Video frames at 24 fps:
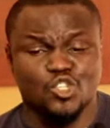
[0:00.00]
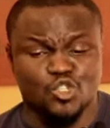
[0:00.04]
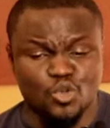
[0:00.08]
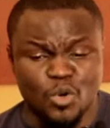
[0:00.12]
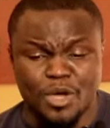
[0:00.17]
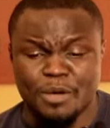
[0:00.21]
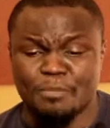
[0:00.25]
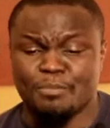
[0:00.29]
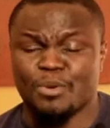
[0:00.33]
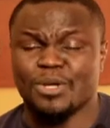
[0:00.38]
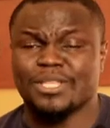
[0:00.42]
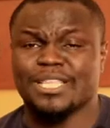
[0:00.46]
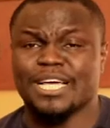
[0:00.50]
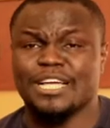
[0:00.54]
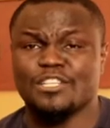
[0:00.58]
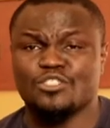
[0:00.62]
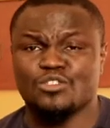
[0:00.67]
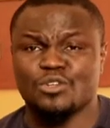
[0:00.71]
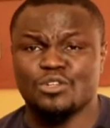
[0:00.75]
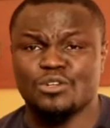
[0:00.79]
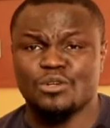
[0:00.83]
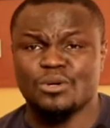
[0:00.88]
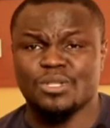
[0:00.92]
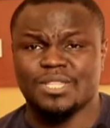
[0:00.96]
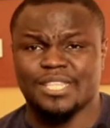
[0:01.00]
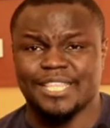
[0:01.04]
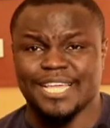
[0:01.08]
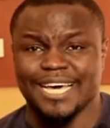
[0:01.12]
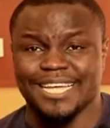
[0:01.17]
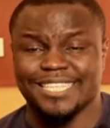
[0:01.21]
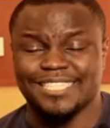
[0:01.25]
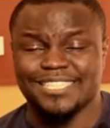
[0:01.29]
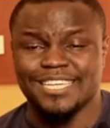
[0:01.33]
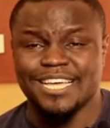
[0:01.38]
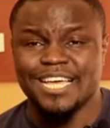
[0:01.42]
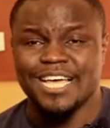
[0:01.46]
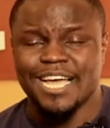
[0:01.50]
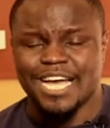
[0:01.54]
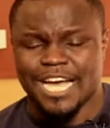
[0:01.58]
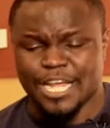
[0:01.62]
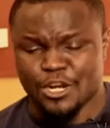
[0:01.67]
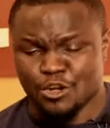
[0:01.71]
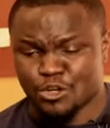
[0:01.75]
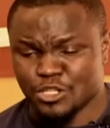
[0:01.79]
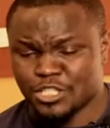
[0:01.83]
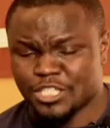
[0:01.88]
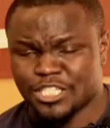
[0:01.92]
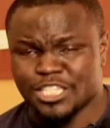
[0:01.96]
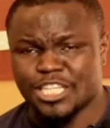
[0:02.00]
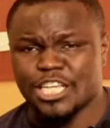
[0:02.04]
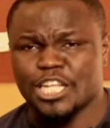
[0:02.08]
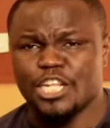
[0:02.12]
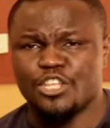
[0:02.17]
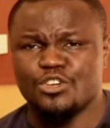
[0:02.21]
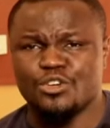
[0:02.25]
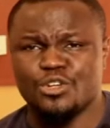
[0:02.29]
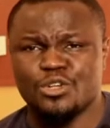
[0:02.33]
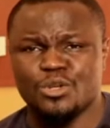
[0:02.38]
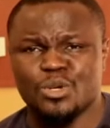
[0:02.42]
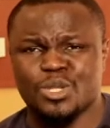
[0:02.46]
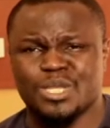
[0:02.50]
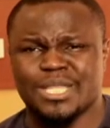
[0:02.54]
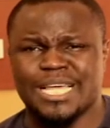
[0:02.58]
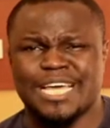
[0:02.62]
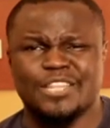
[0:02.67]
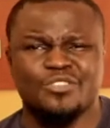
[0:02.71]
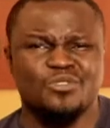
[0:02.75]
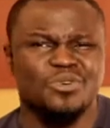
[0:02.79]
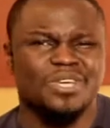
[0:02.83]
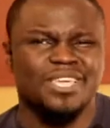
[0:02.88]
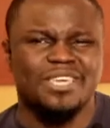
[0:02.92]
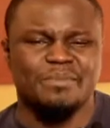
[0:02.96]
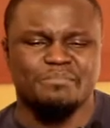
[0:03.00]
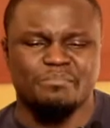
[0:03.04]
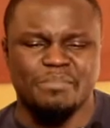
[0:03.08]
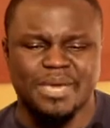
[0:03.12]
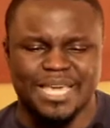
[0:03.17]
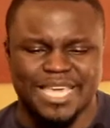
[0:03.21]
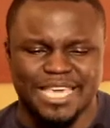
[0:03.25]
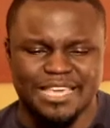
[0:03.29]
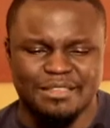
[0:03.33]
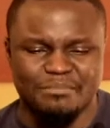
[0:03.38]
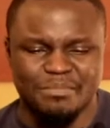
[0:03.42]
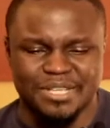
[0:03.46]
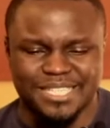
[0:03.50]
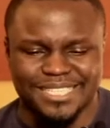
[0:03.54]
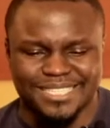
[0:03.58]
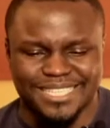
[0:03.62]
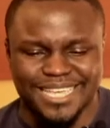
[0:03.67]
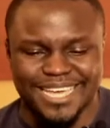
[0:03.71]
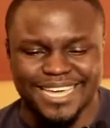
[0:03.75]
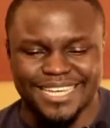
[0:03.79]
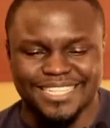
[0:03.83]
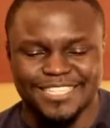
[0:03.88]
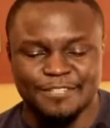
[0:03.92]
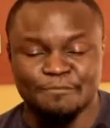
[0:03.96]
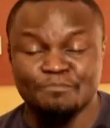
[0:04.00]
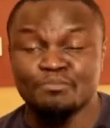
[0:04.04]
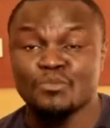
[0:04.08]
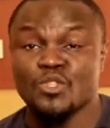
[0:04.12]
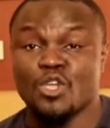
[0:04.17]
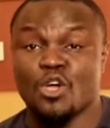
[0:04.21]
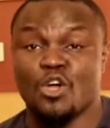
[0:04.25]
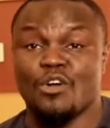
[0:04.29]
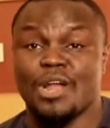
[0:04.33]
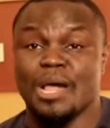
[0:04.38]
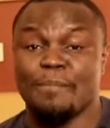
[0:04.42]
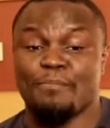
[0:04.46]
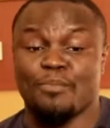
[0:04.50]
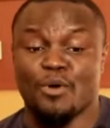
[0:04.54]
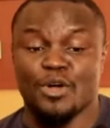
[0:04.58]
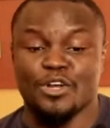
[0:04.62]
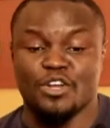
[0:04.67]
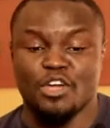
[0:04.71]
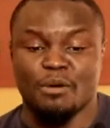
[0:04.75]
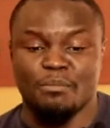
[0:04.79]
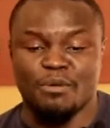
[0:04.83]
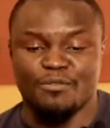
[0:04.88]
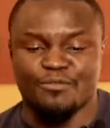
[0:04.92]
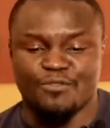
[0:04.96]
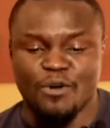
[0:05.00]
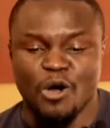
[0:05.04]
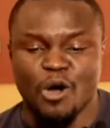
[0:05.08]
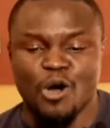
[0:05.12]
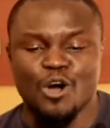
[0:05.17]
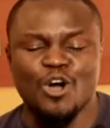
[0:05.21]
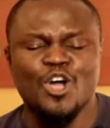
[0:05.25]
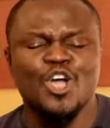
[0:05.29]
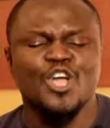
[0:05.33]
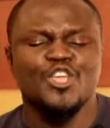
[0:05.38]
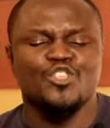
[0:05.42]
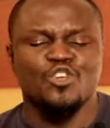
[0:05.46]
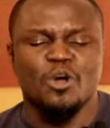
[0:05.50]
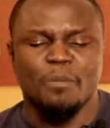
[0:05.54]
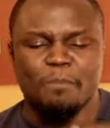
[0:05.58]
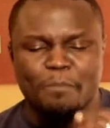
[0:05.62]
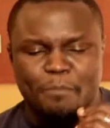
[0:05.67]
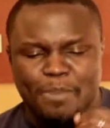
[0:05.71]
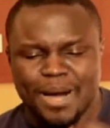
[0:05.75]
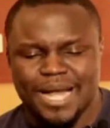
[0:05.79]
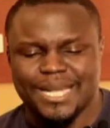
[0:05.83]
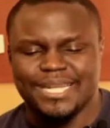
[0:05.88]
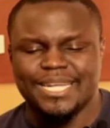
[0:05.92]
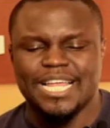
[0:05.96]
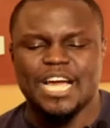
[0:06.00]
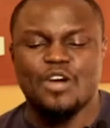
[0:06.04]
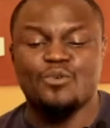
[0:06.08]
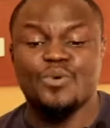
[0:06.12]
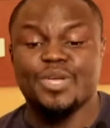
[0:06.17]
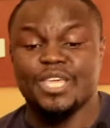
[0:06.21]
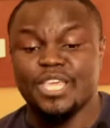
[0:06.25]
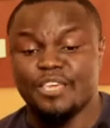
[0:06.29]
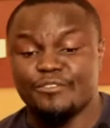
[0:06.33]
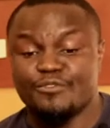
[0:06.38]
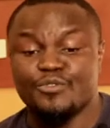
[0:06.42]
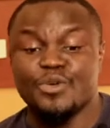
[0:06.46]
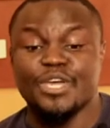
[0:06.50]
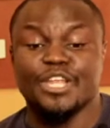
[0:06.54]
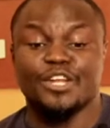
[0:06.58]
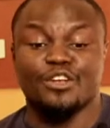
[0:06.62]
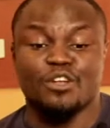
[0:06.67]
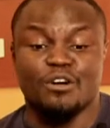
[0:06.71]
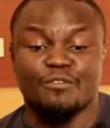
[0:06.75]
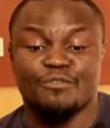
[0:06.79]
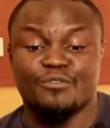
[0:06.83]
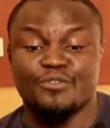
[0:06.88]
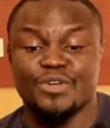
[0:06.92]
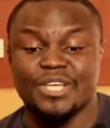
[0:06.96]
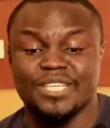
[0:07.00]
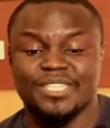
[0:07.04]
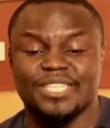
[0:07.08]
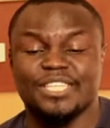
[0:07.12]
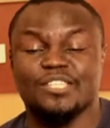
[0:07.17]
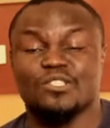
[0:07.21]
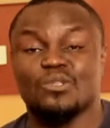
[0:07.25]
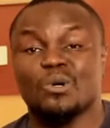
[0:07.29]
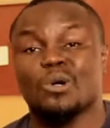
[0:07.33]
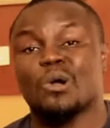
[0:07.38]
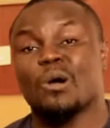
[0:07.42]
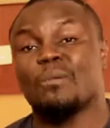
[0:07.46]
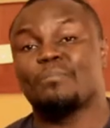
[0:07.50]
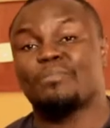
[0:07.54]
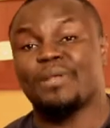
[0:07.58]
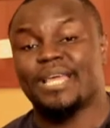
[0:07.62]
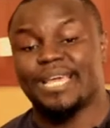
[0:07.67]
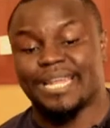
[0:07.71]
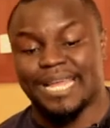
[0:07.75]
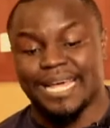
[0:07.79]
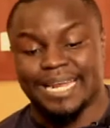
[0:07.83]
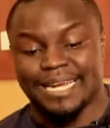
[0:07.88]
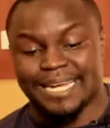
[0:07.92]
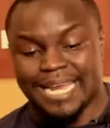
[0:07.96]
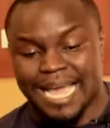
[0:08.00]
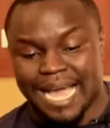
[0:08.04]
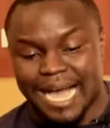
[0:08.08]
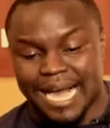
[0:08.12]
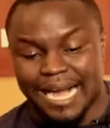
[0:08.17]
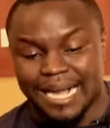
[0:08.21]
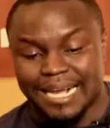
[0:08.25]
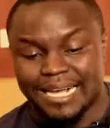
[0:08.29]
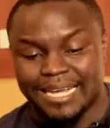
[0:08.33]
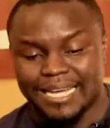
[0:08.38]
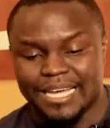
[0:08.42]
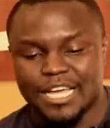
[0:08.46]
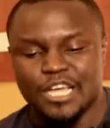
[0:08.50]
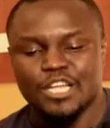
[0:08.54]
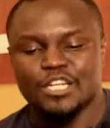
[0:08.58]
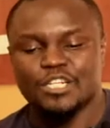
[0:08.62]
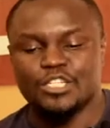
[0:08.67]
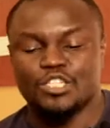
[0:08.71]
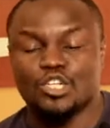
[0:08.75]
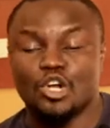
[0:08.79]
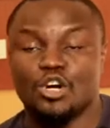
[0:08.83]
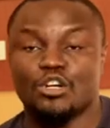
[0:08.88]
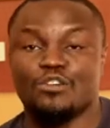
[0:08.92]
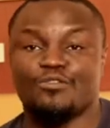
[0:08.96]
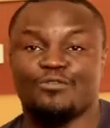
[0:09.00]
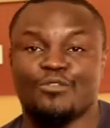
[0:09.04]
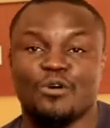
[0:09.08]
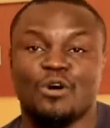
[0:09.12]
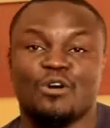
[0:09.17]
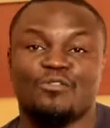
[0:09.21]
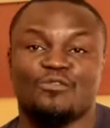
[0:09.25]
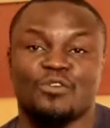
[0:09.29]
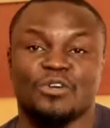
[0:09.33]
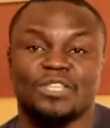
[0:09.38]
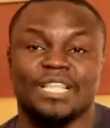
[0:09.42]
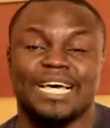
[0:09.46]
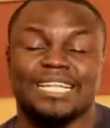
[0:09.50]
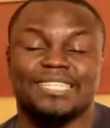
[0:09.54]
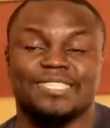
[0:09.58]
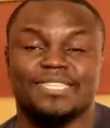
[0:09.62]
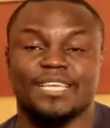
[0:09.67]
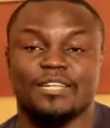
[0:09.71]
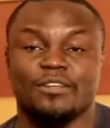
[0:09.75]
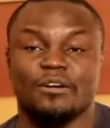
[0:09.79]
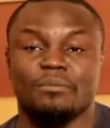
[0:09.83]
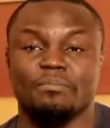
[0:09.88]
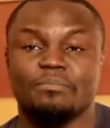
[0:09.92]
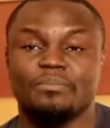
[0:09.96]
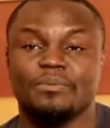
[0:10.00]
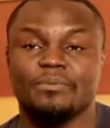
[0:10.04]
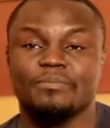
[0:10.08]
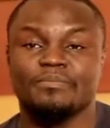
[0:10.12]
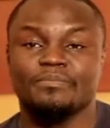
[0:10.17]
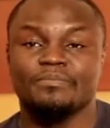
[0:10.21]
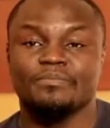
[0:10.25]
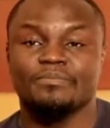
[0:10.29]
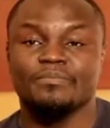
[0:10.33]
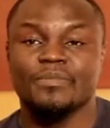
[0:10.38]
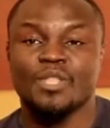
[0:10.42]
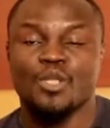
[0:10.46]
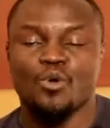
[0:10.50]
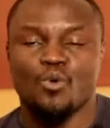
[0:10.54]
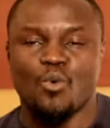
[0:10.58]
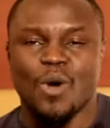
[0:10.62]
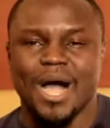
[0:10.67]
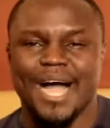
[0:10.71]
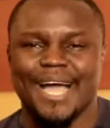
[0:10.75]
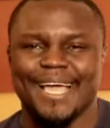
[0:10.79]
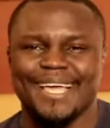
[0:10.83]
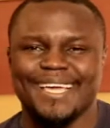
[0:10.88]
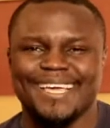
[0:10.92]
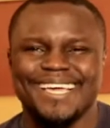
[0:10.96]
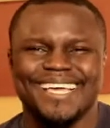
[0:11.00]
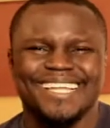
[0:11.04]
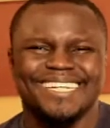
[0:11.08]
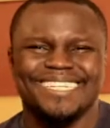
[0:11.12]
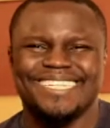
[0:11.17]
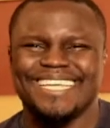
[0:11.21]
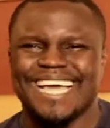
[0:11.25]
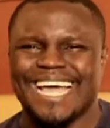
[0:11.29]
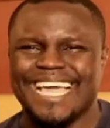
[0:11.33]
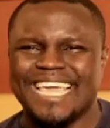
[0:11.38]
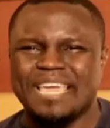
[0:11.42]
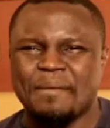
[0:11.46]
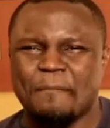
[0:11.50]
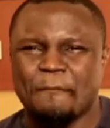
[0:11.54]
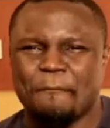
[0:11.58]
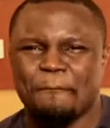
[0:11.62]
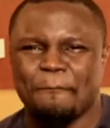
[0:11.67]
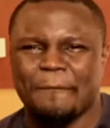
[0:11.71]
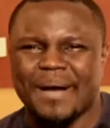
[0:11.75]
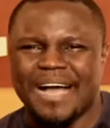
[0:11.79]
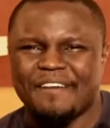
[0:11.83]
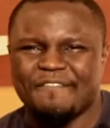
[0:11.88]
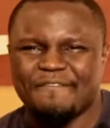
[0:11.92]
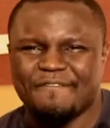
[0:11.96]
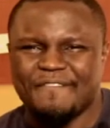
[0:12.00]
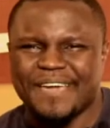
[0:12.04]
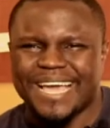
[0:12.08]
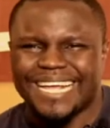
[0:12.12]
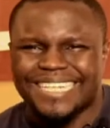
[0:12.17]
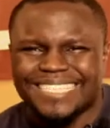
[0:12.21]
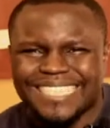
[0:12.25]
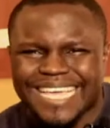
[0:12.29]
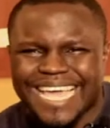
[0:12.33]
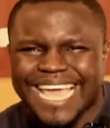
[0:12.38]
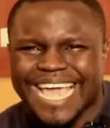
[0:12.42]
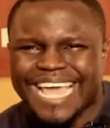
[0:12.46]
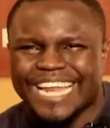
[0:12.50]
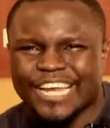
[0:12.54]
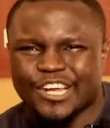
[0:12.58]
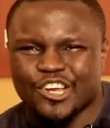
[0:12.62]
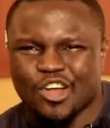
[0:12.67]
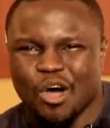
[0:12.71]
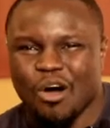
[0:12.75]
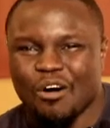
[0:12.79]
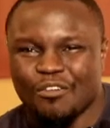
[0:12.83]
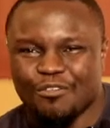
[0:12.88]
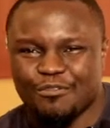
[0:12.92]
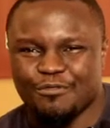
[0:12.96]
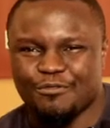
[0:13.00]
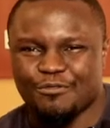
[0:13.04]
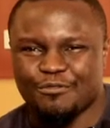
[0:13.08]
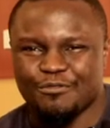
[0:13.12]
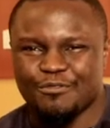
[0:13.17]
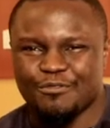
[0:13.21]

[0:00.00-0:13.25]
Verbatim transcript: so important to note that. And until you know that, you keep making mistakes. All right, point number four. Your partner will give you enough reasons to complain and nag. Don't fall for that setup. Why? They are imperfect enough.